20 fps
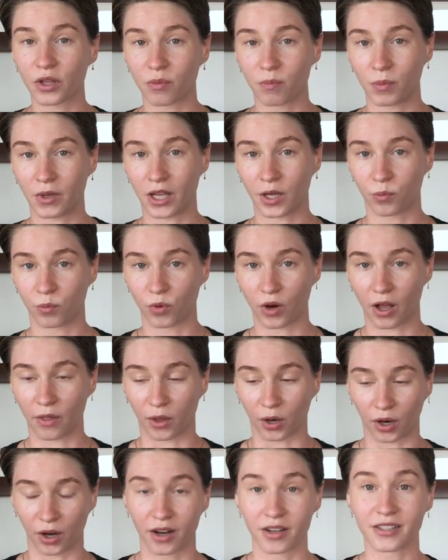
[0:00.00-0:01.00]
with Big
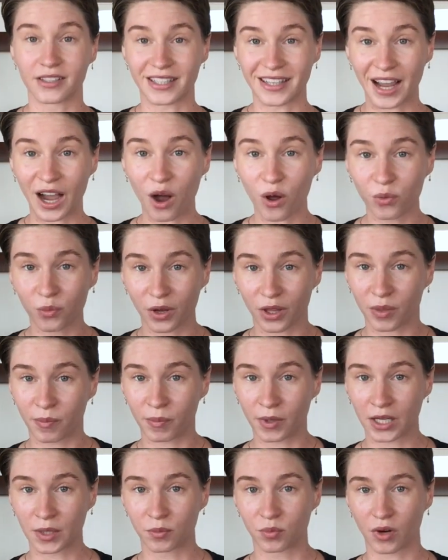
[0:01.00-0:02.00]
Brother, down with
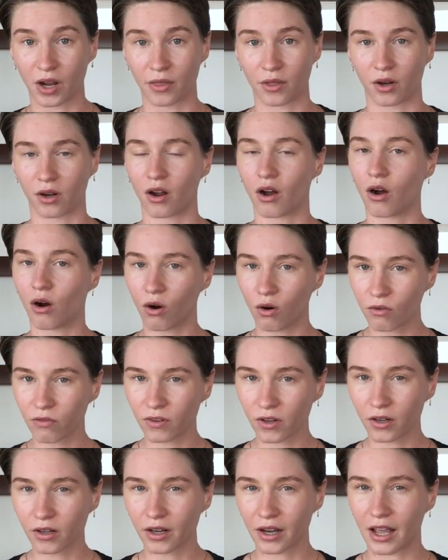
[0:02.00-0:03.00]
Big Brother,
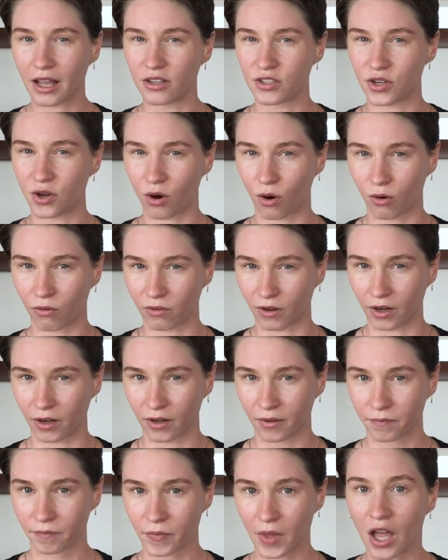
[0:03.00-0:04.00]
over and over.
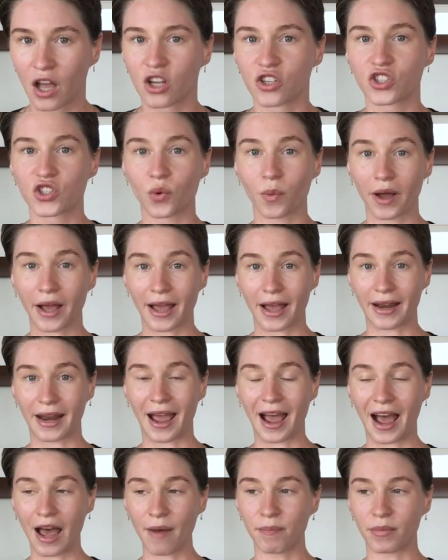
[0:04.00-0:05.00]
So what had
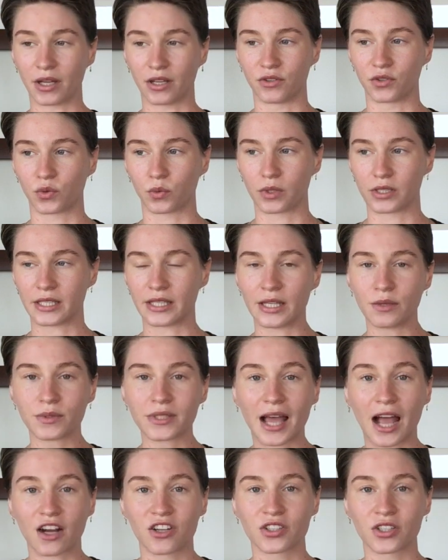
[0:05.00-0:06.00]
happened was he was
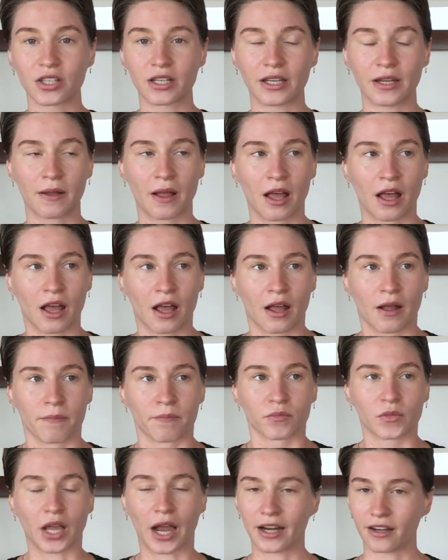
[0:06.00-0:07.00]
actually
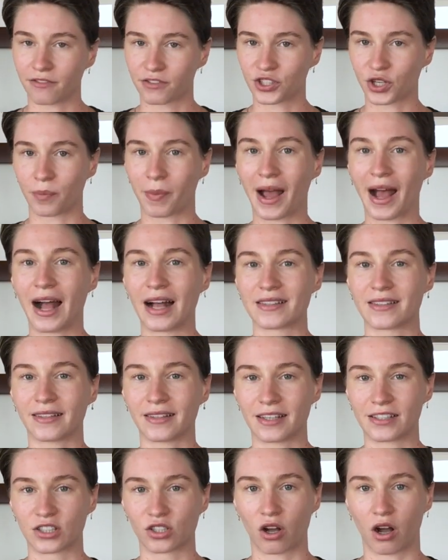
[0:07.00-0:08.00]
kind of surpassing
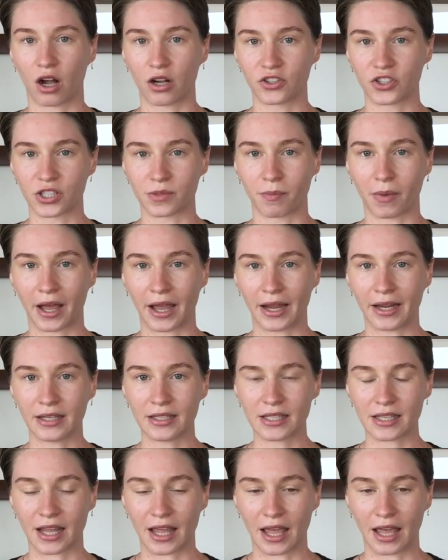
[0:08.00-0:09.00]
his conscious
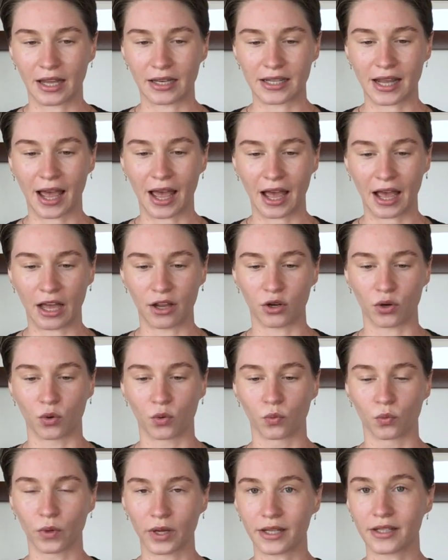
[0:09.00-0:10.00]
mind and had
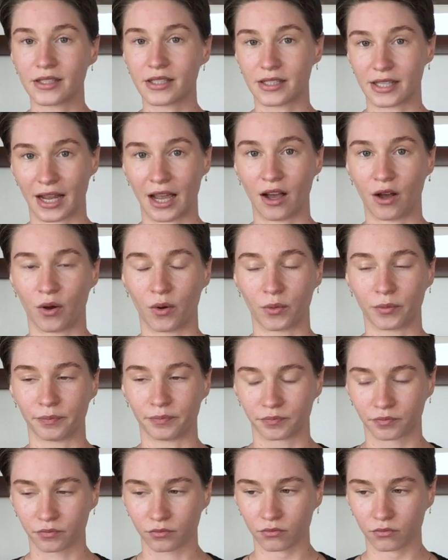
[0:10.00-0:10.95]
written down